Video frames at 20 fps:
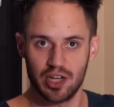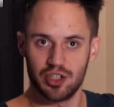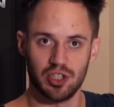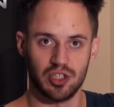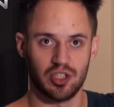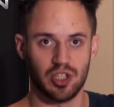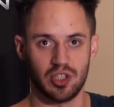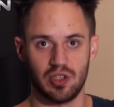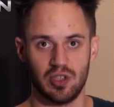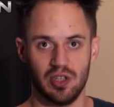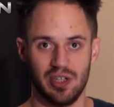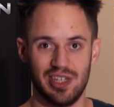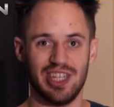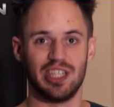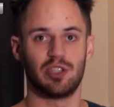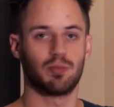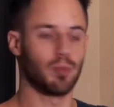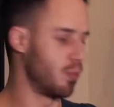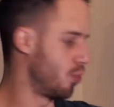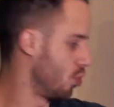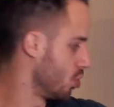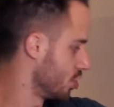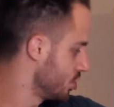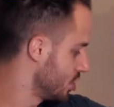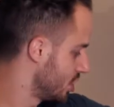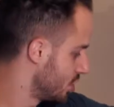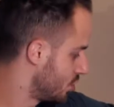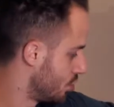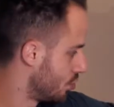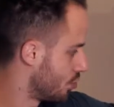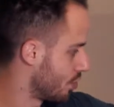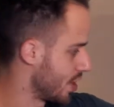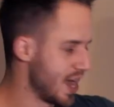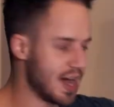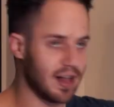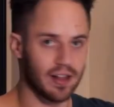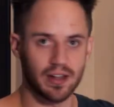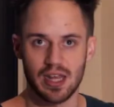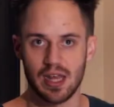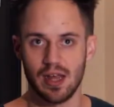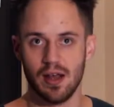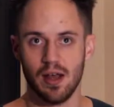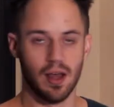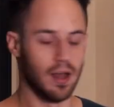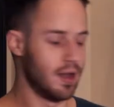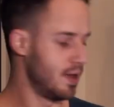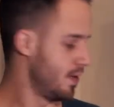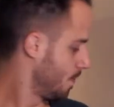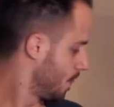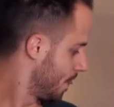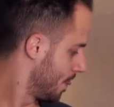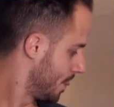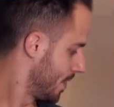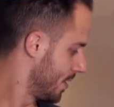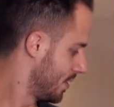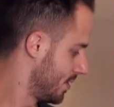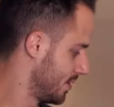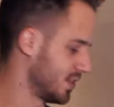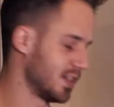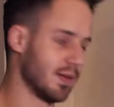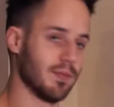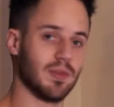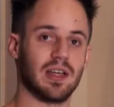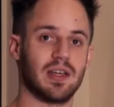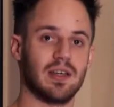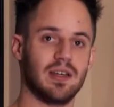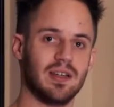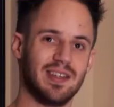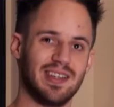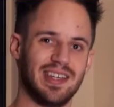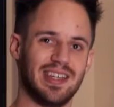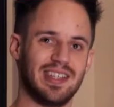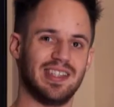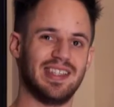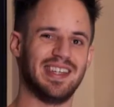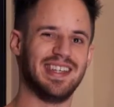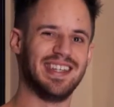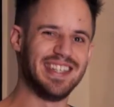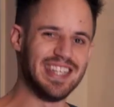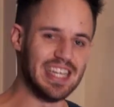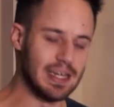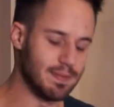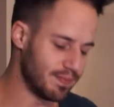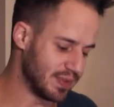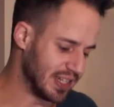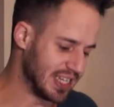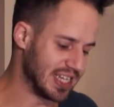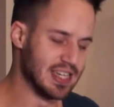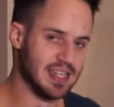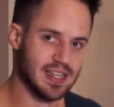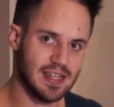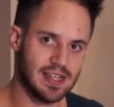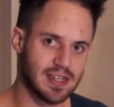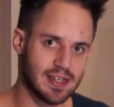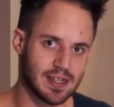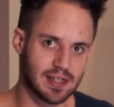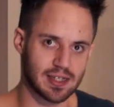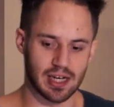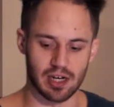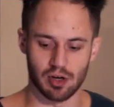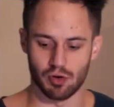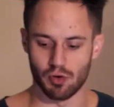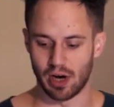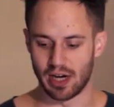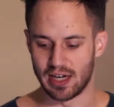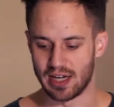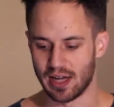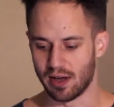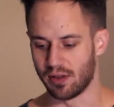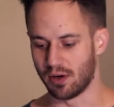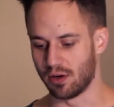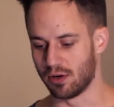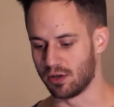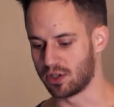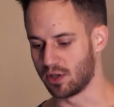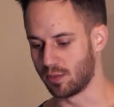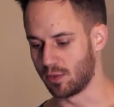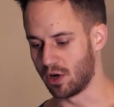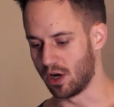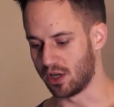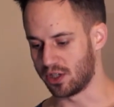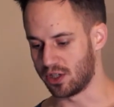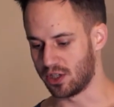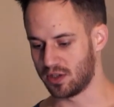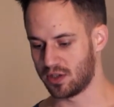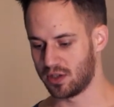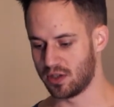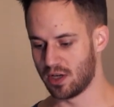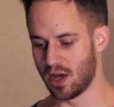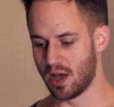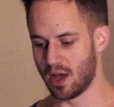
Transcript: is just disproportionate to reality, something is deeply ingrained down there in your subconscious.